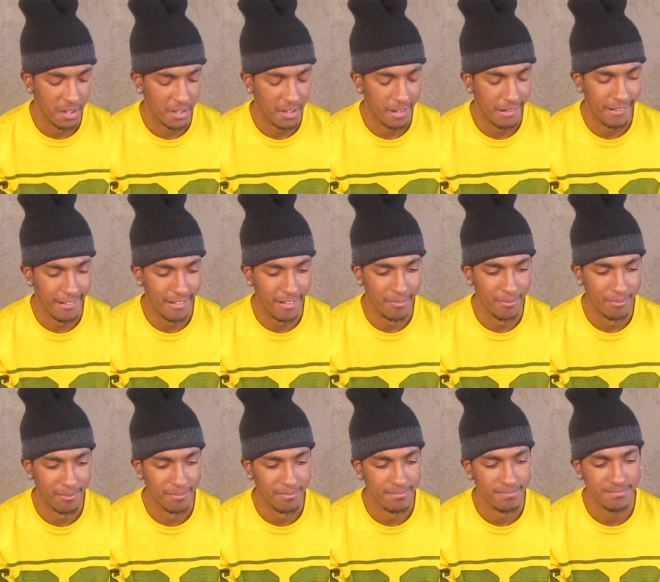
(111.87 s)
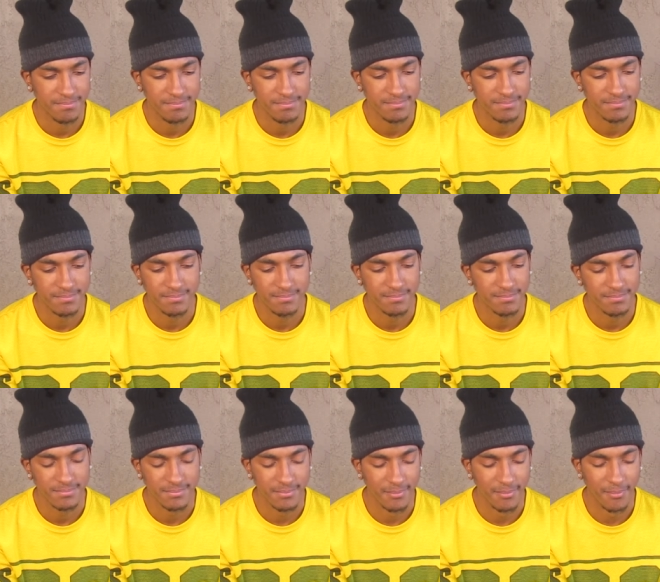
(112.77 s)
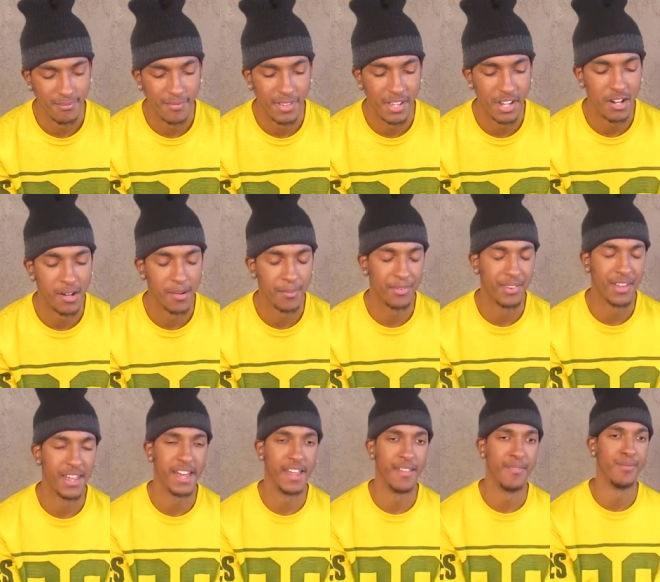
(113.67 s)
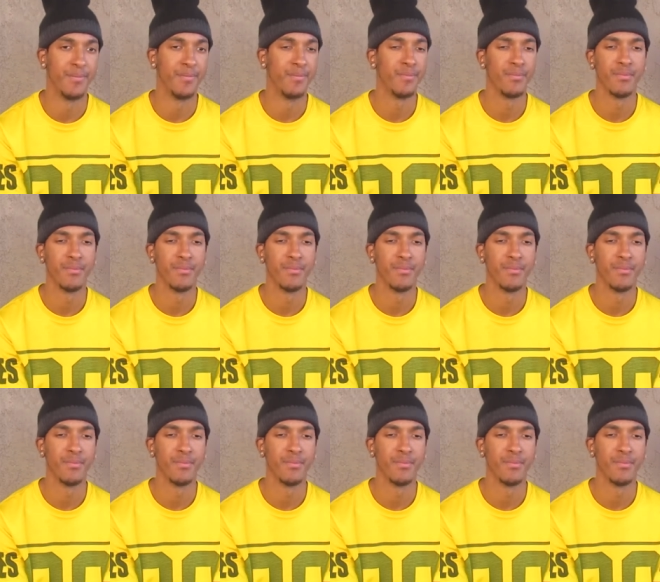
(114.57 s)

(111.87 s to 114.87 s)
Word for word: Um, you know what I'm saying?